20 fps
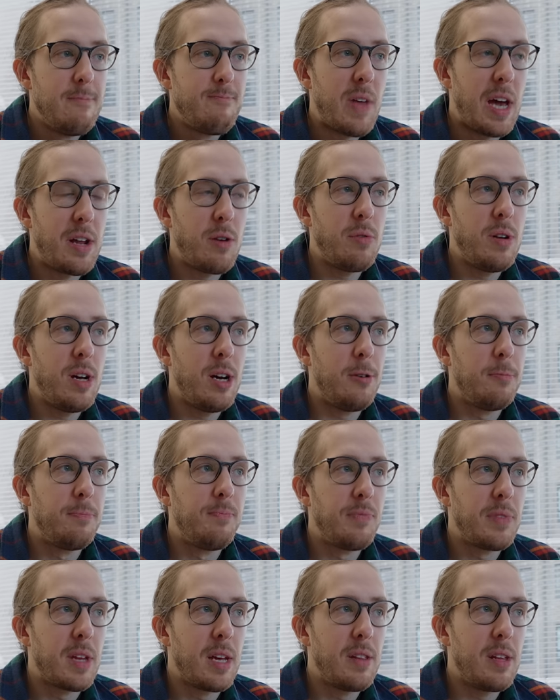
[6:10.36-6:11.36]
I don't know.
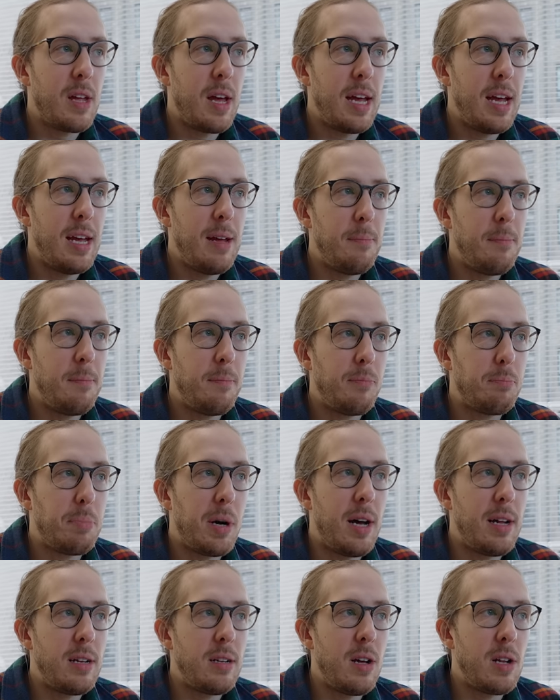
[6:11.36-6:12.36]

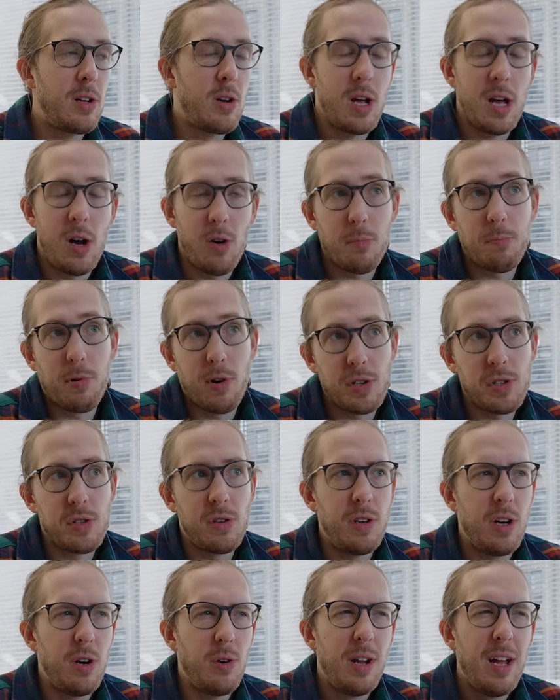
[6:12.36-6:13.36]
But on a personal
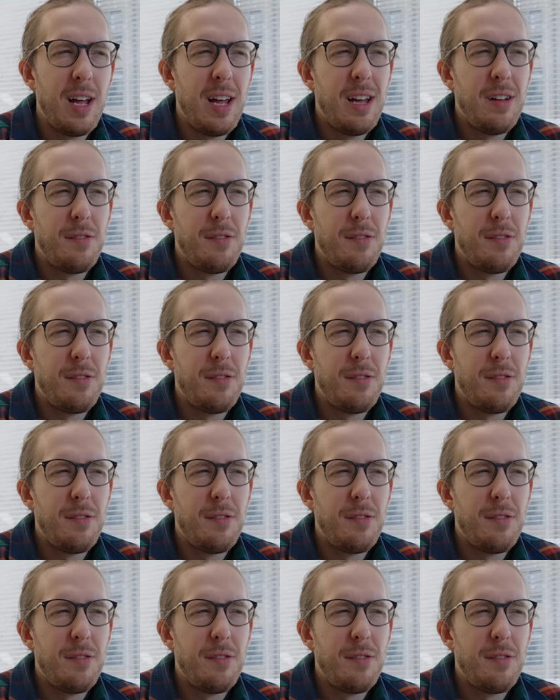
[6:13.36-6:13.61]
note,